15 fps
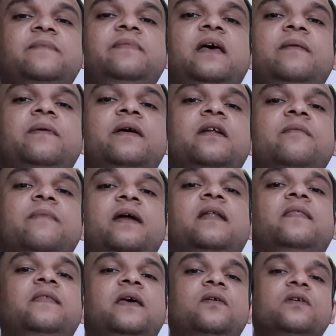They may remain in
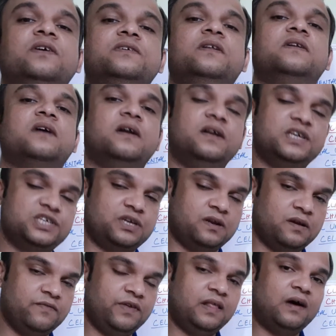their original
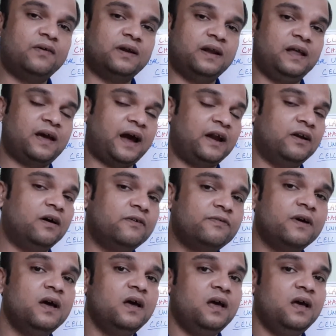condition without any kind of